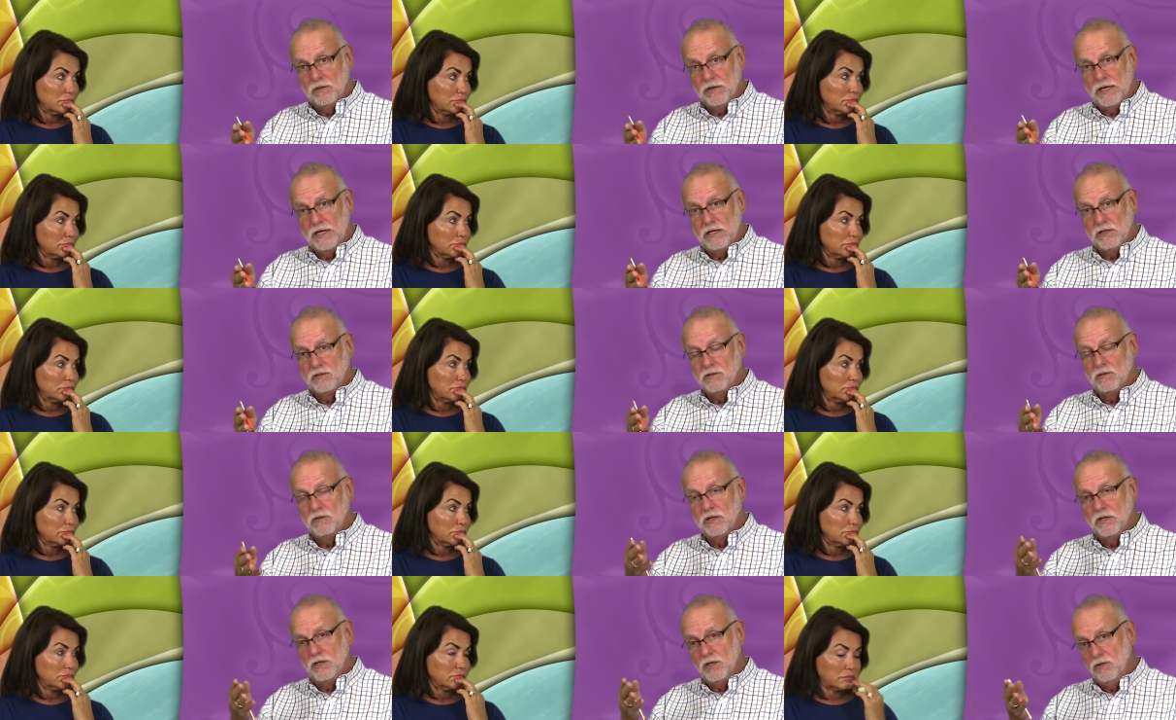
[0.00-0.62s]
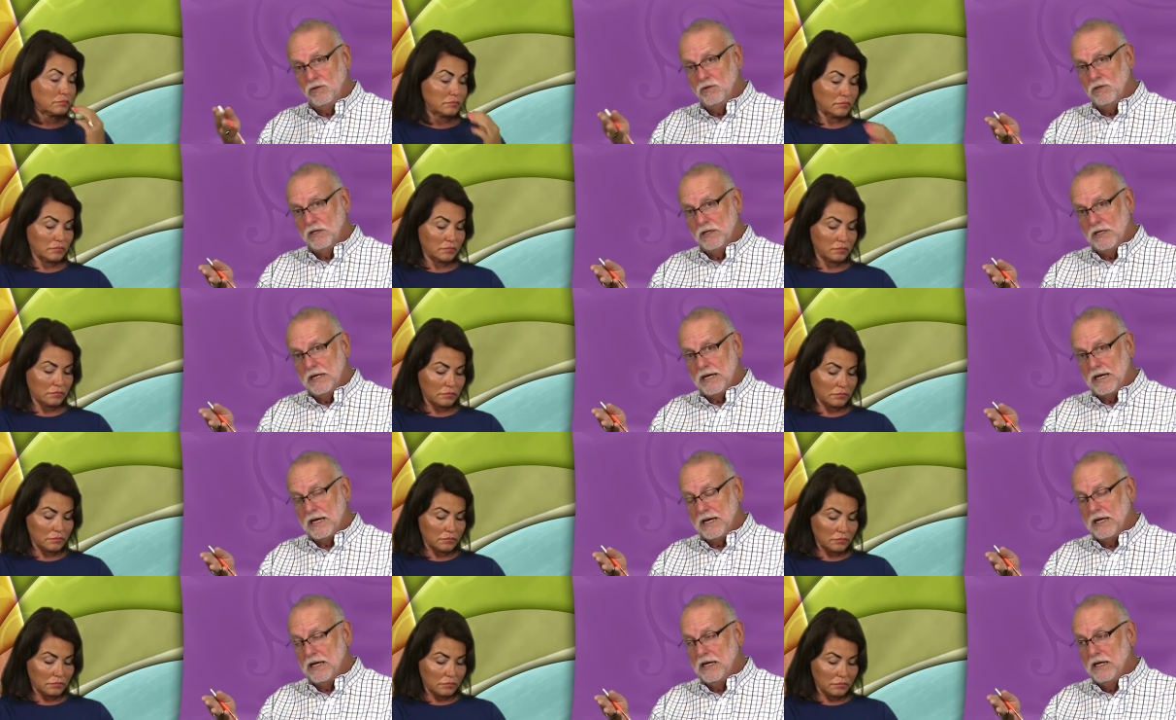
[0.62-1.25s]
Speaker 1: cancer and you can
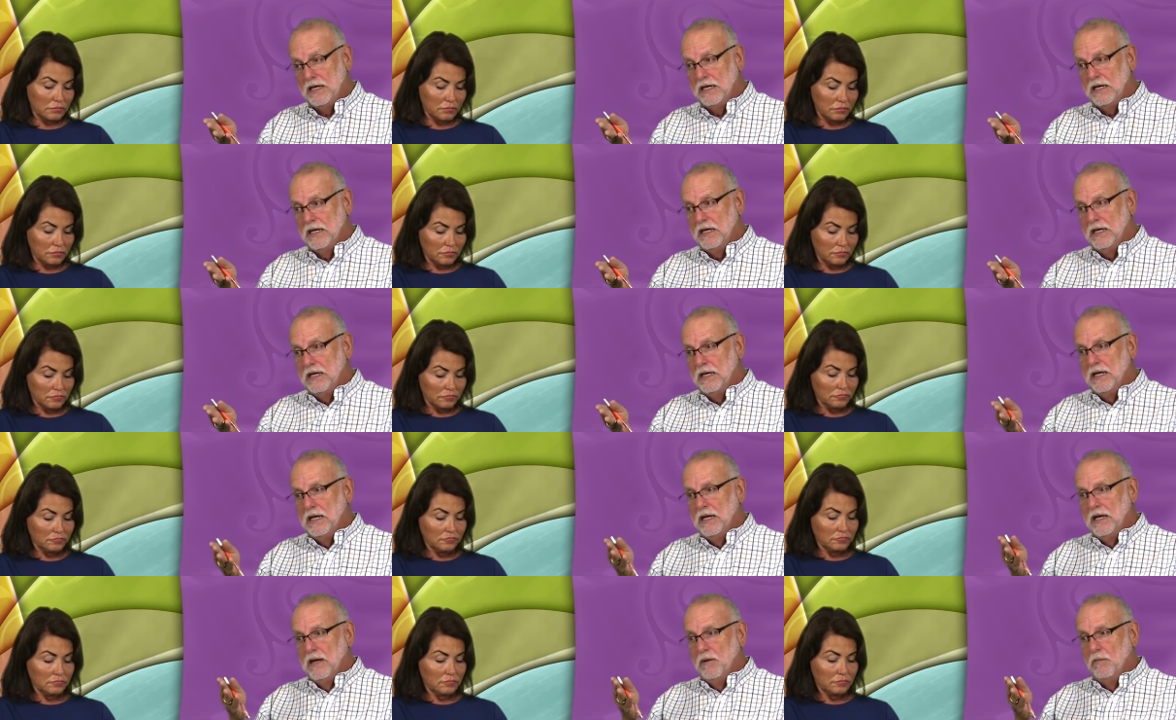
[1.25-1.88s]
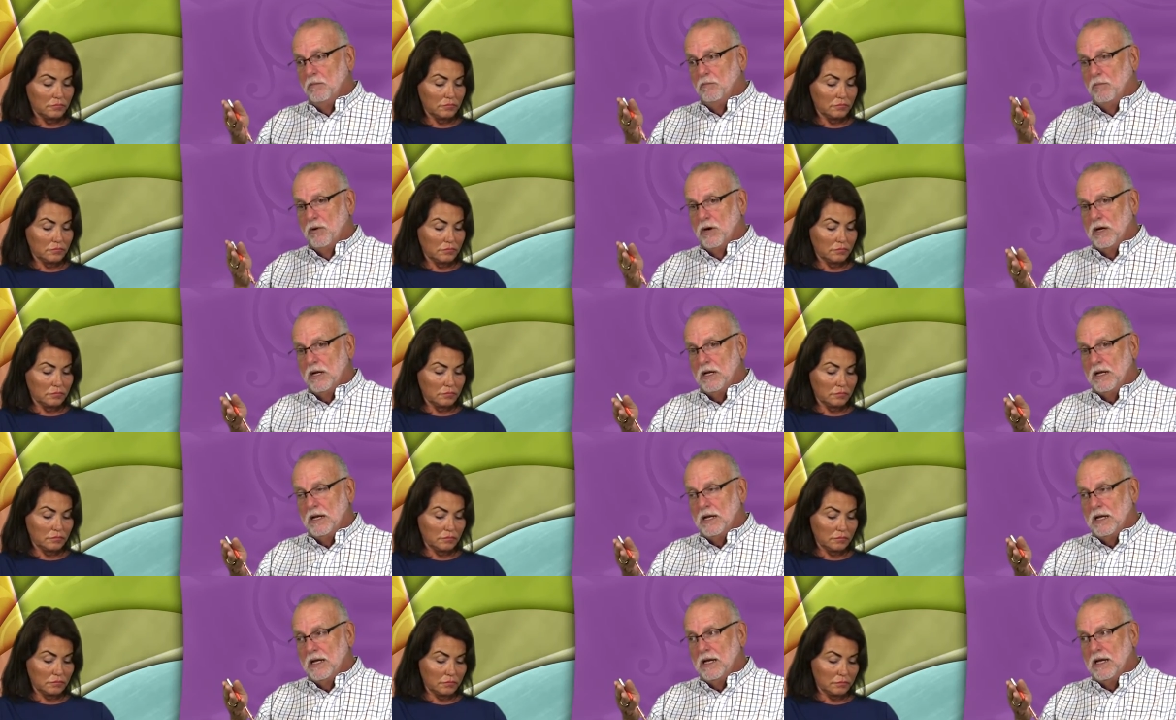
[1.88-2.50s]
die.
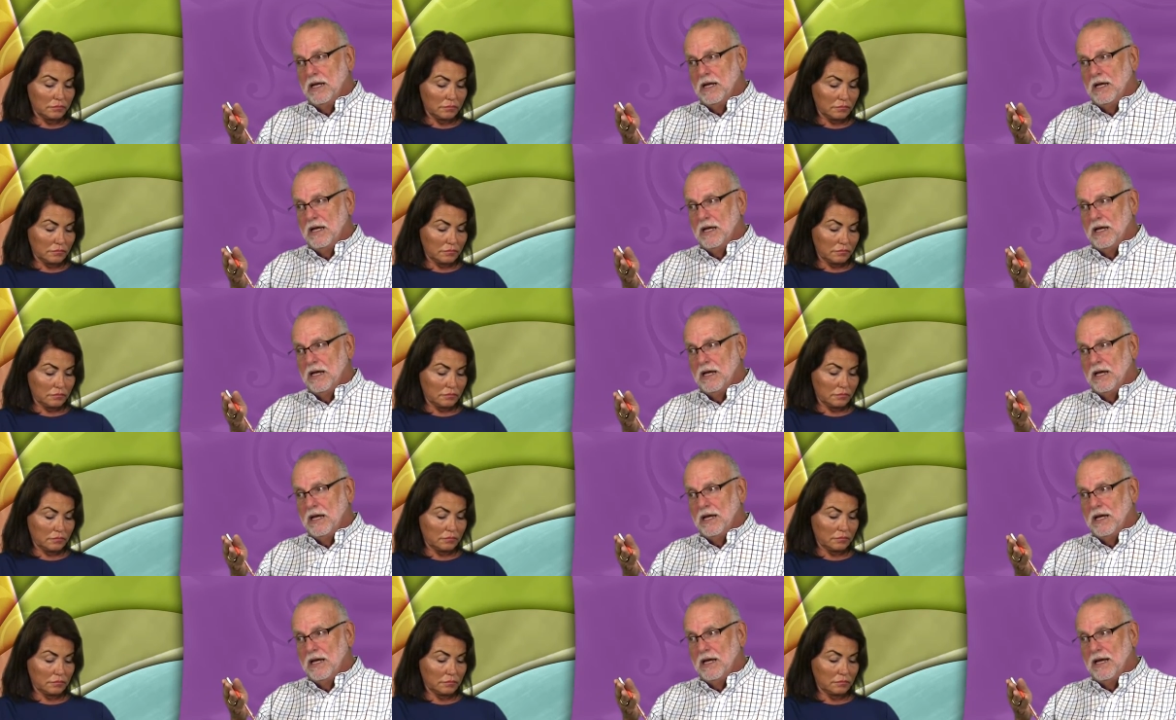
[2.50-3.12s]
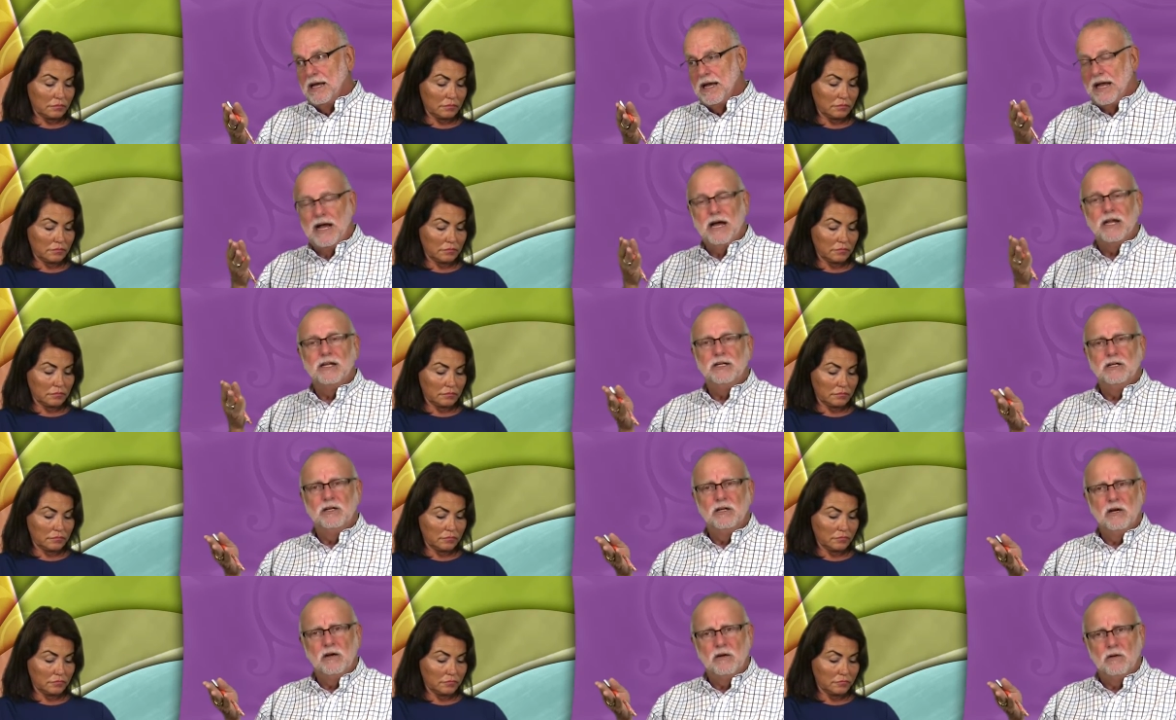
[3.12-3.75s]
But how
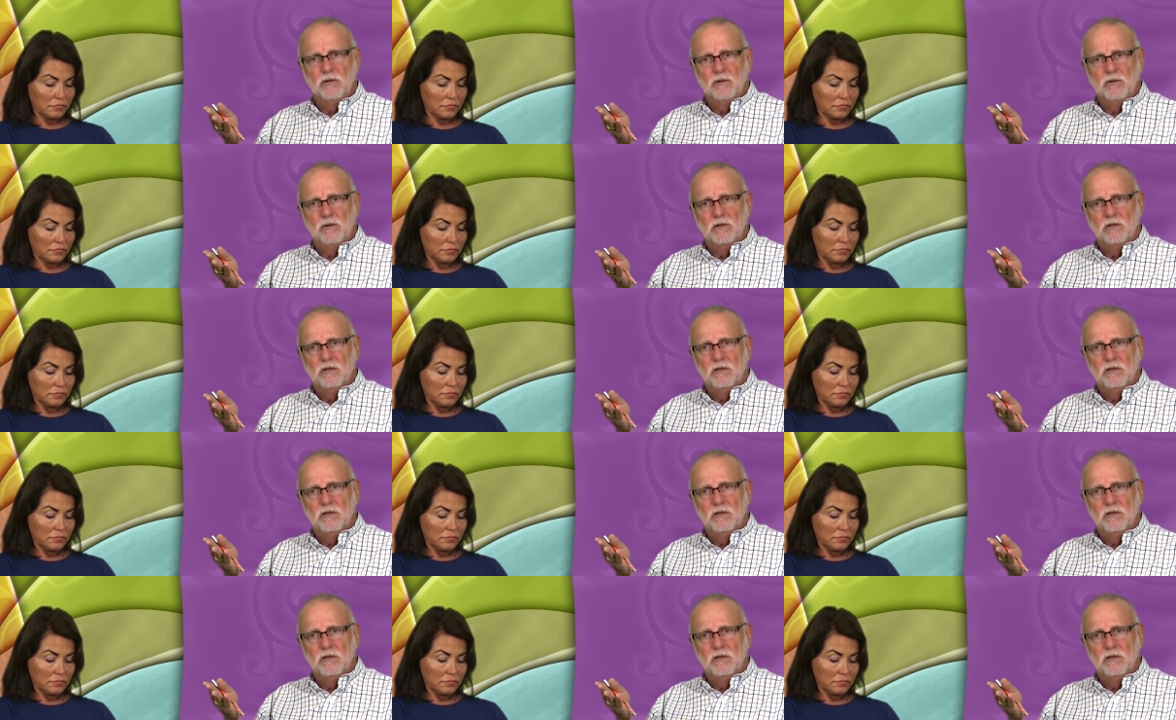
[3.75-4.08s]
do you know?